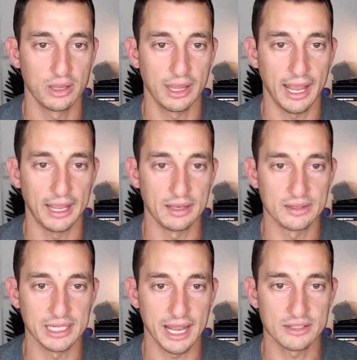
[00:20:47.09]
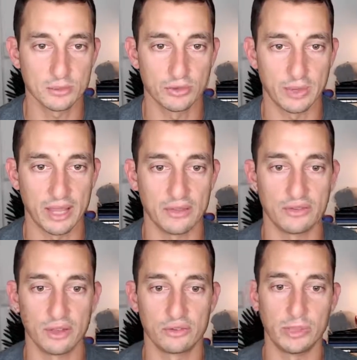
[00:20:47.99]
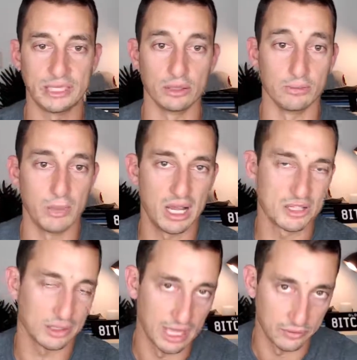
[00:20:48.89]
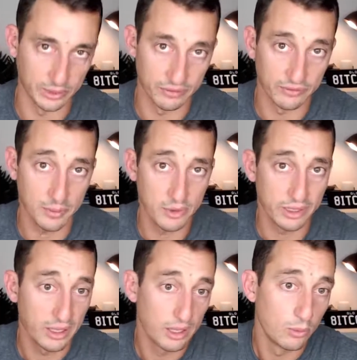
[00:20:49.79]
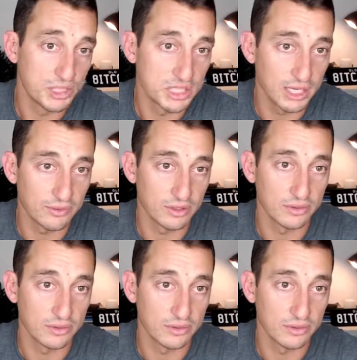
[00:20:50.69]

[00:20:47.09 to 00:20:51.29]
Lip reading: And the exit was around the first week of March, last week of February, which gives us